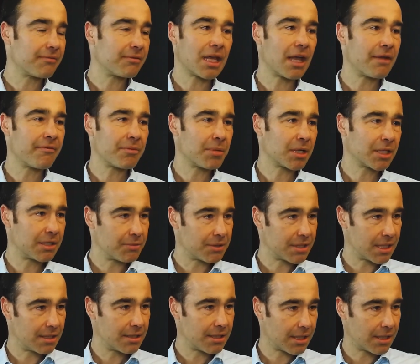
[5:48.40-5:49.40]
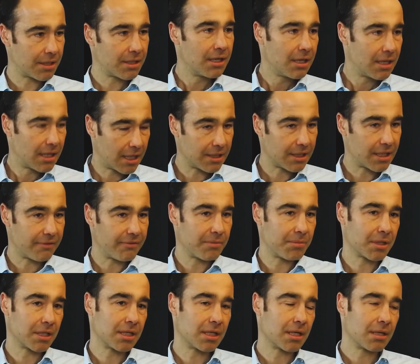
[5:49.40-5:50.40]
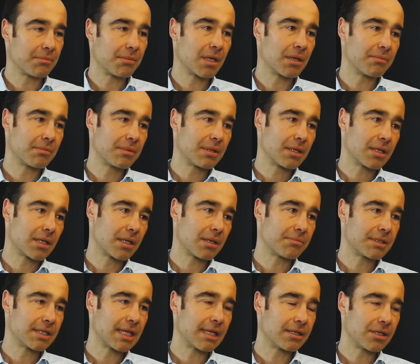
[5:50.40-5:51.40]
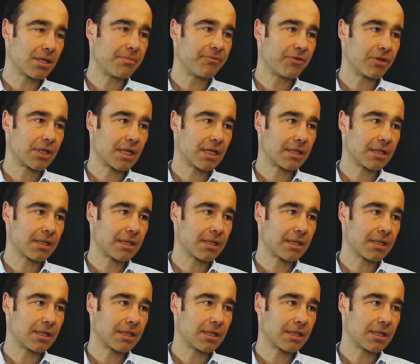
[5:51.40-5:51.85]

then everybody was in there, and everybody signed up for